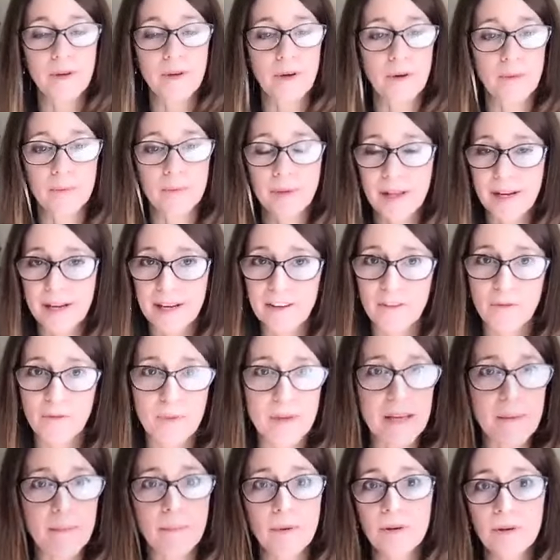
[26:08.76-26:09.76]
you know, plenty of
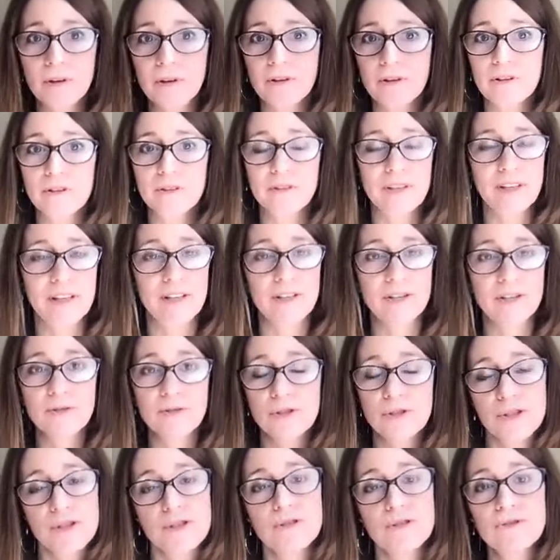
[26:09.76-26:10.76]
people, and
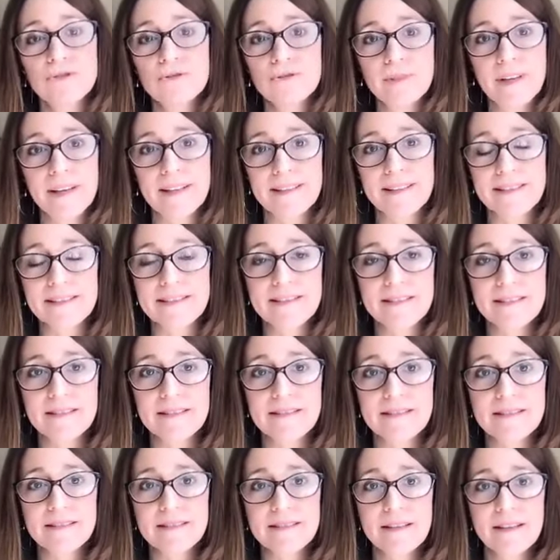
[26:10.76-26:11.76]
you too. Like this
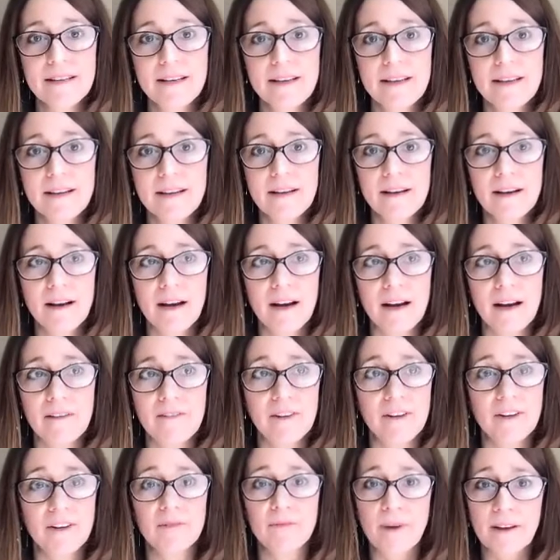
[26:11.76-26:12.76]
is uh,
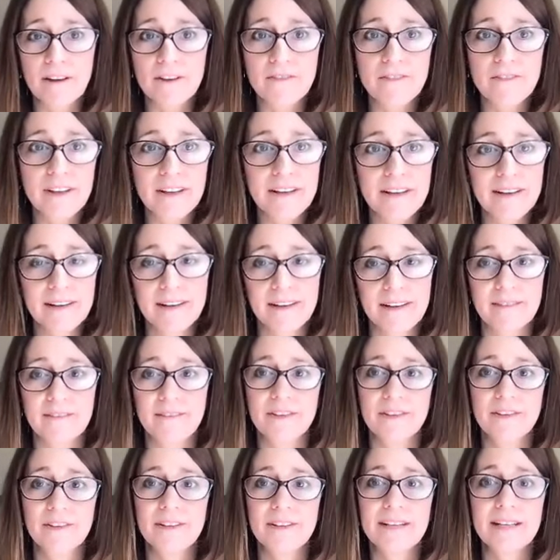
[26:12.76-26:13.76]
very relevant and
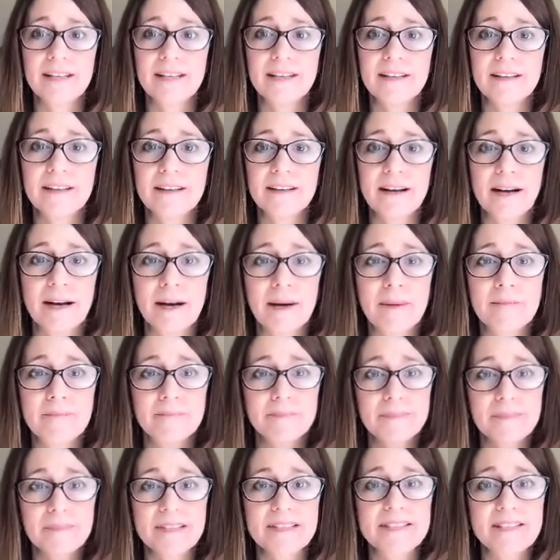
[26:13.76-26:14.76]
very
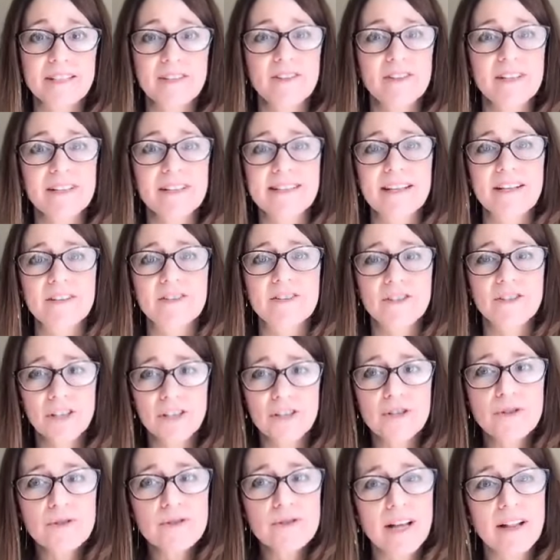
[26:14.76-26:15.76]
um, serious. Like,
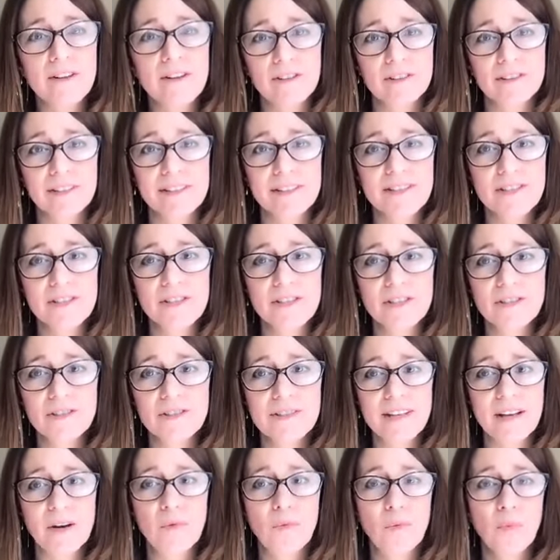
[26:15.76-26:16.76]
can you tell our
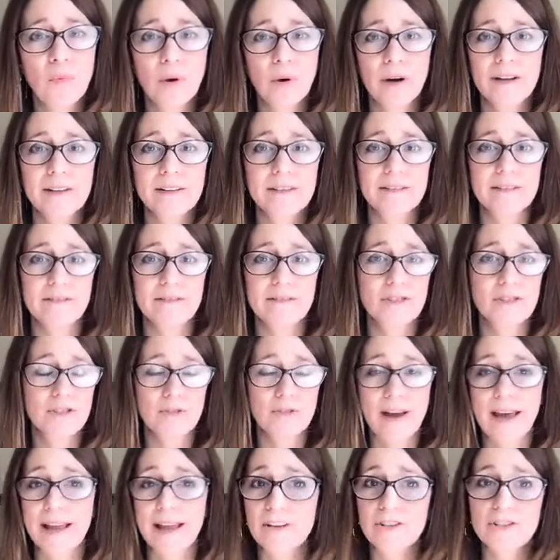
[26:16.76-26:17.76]
listeners like what
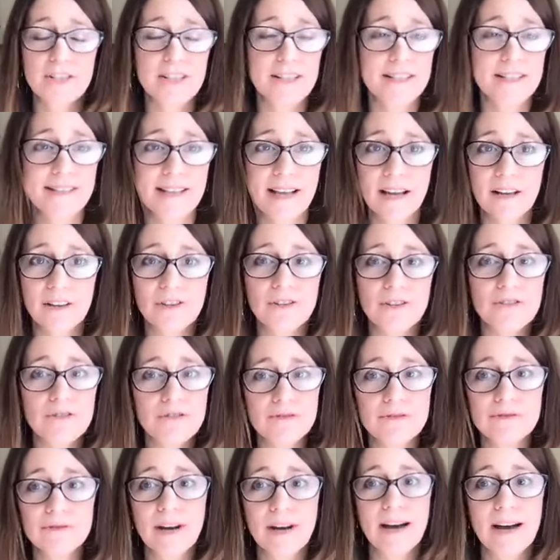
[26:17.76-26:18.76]
strategies that
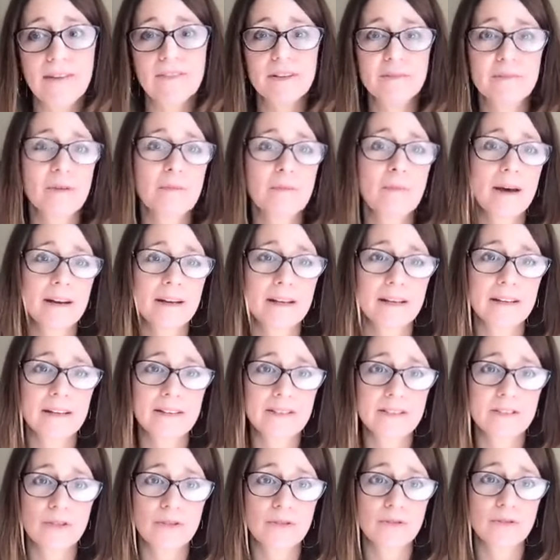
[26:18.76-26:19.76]
you have
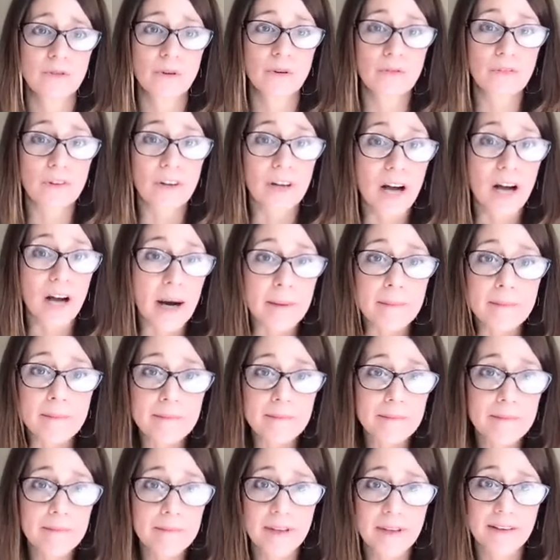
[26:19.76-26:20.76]
implemented to sure.
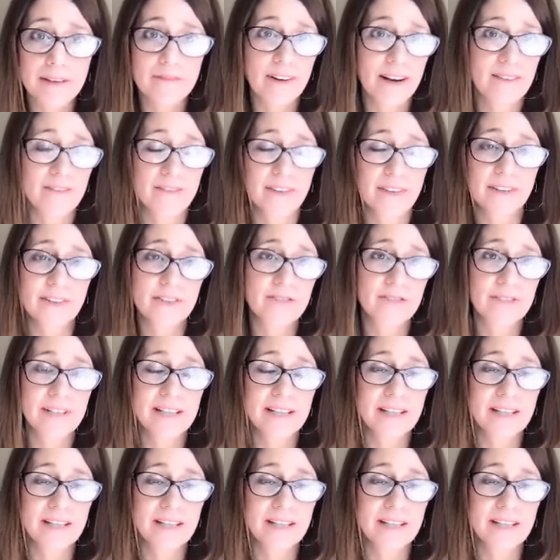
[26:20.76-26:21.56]
overcome and find victory?